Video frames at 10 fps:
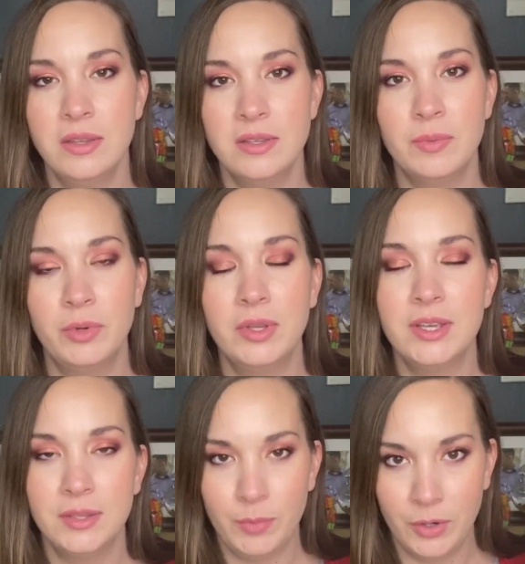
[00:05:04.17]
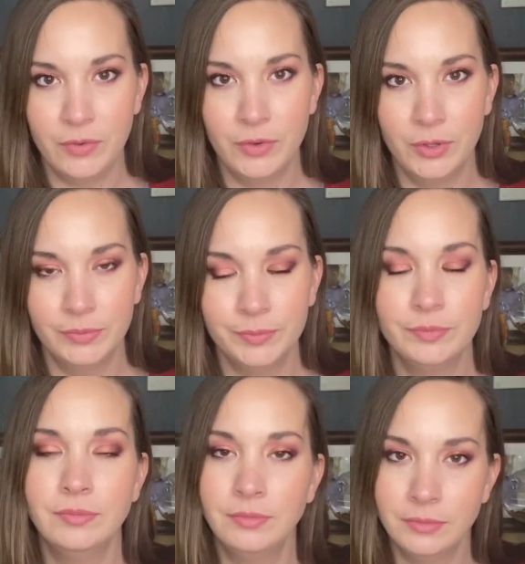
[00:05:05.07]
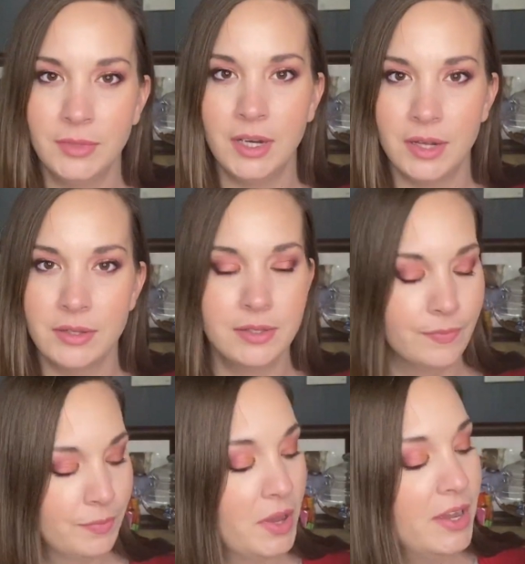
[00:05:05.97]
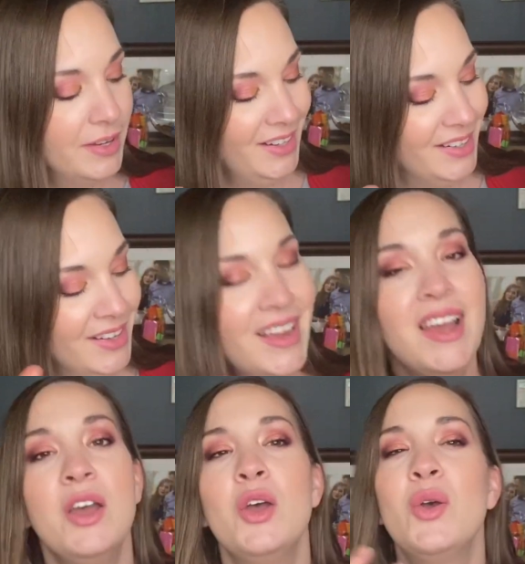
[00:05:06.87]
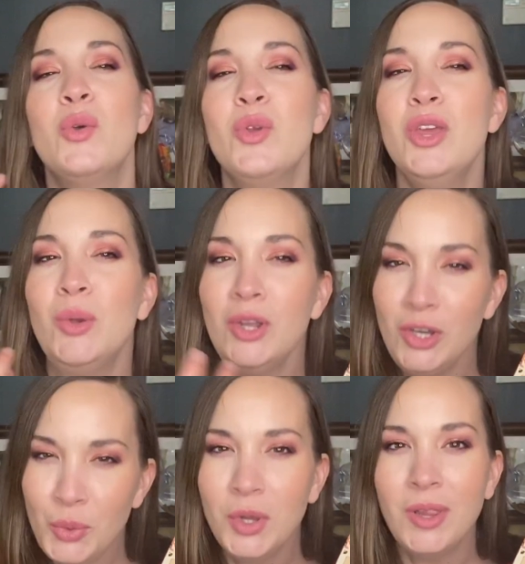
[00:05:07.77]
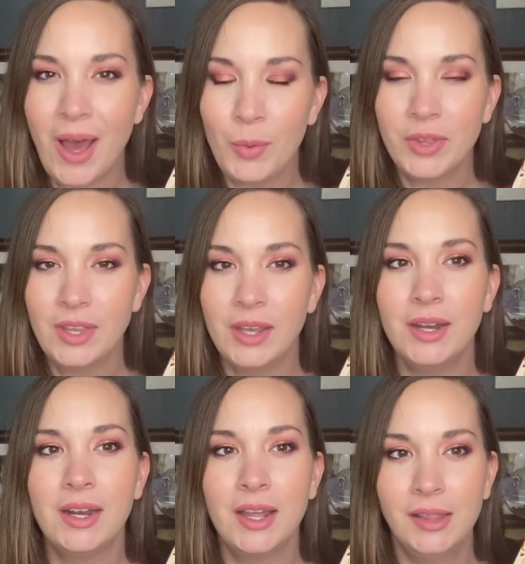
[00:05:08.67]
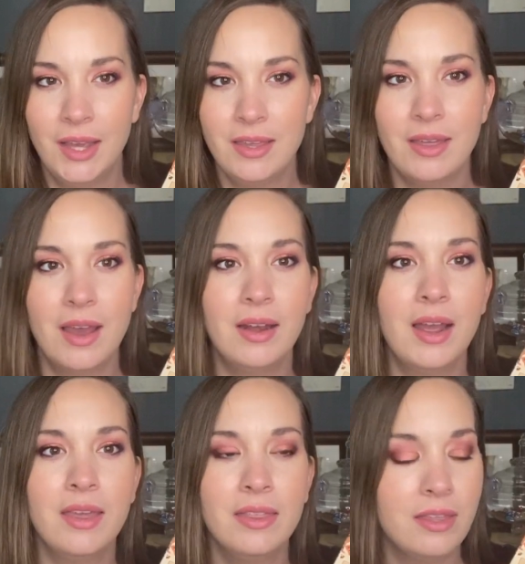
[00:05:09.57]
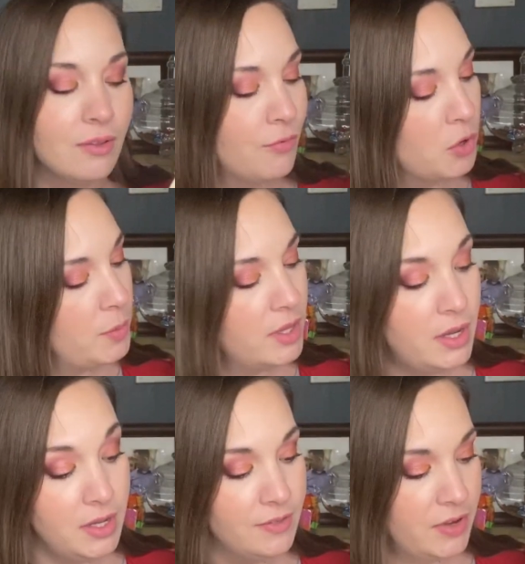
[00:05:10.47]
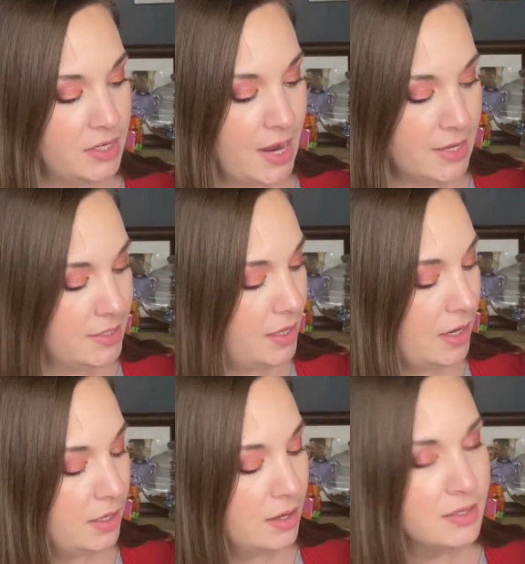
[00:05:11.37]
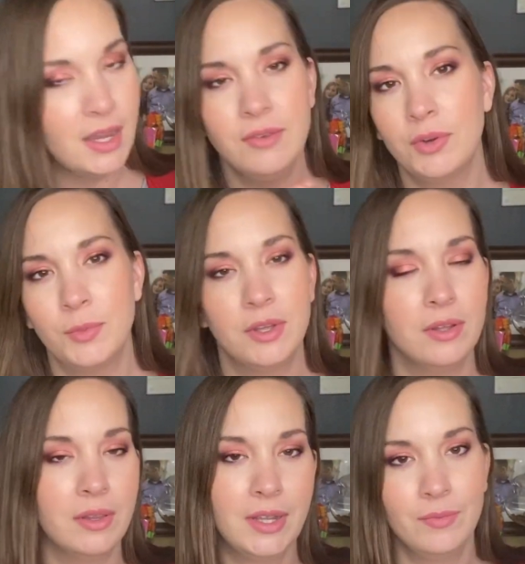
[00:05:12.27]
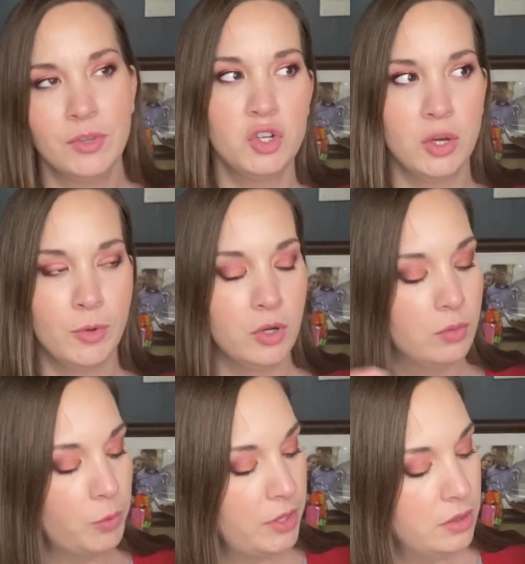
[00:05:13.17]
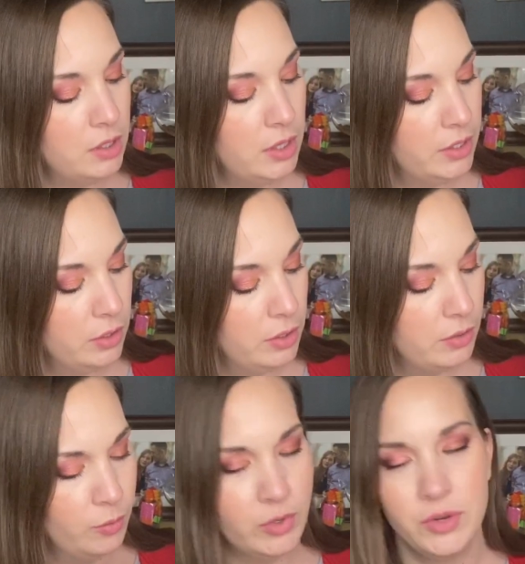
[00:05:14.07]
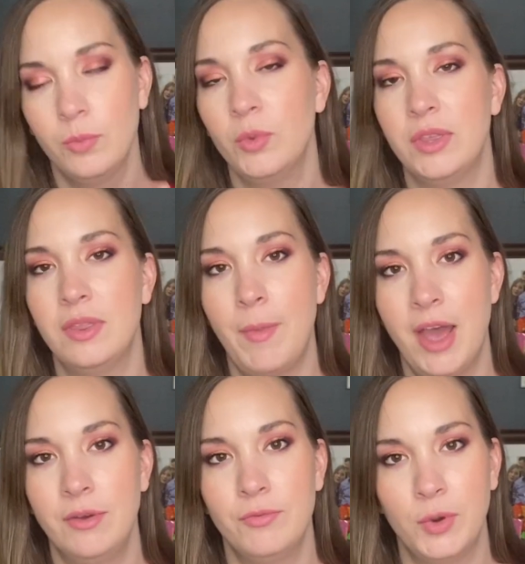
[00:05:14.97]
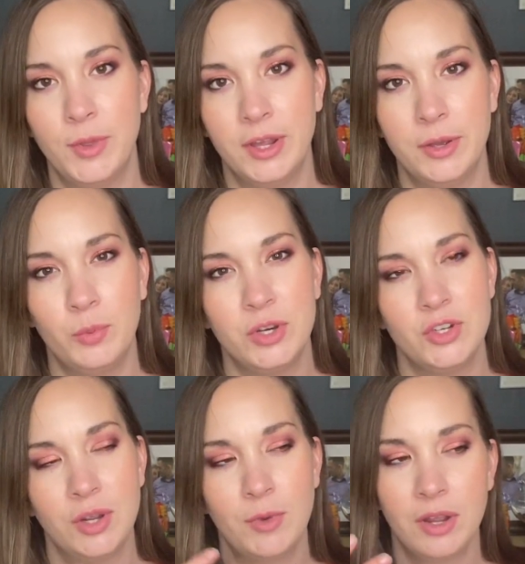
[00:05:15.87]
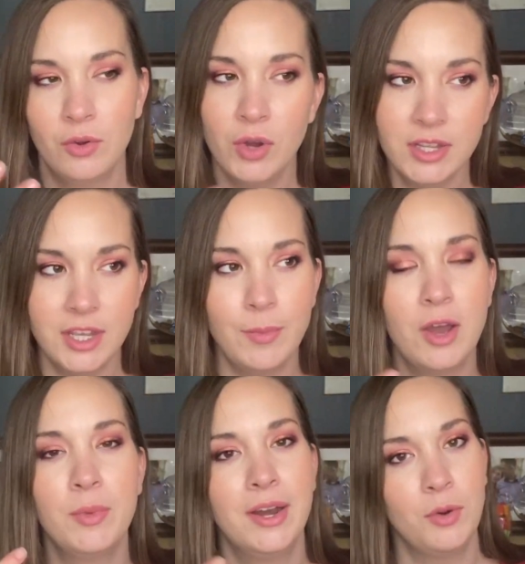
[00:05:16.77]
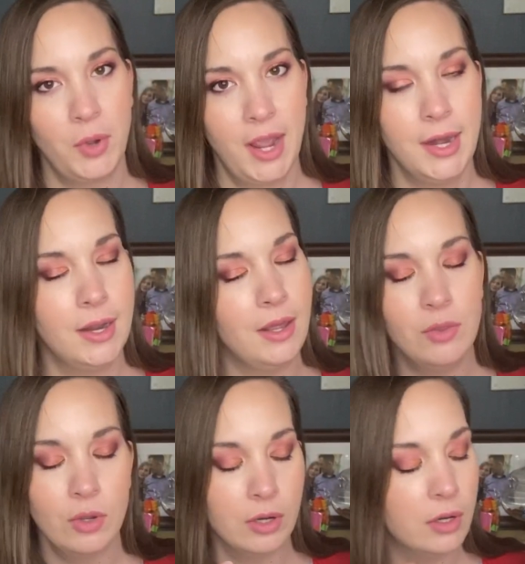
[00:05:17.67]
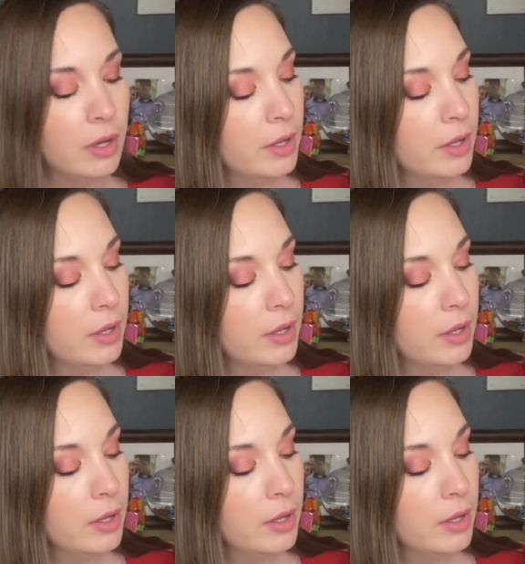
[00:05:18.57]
and simple isn't beautiful. It is. But you can do a lot with it, and I like that. I think the formula is fantastic, aside from the like the shimmer within the glitter or within the matte formula, which I'm not crazy about, but I don't hate it either.